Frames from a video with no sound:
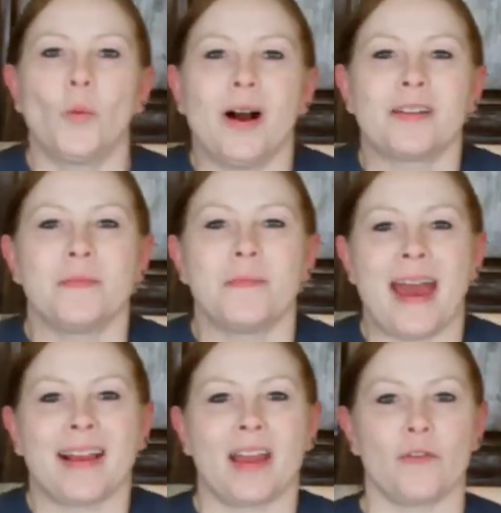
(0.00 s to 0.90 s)
Welcome
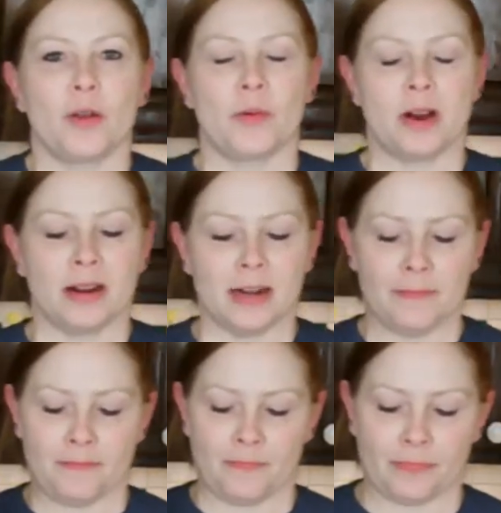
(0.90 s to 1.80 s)
back,
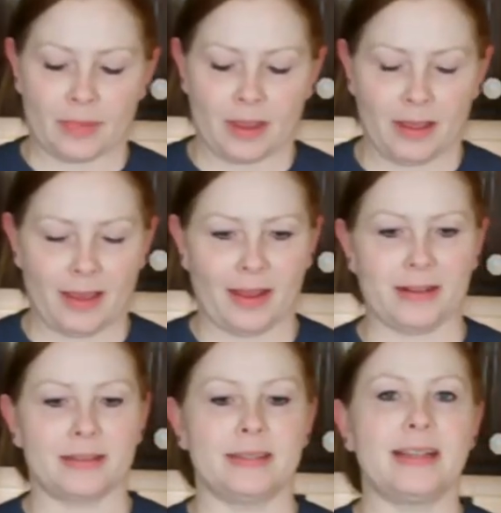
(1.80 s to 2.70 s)
everyone. It
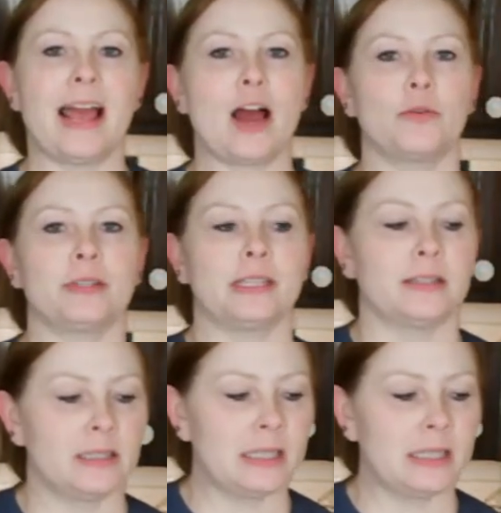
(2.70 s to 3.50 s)
is now dinner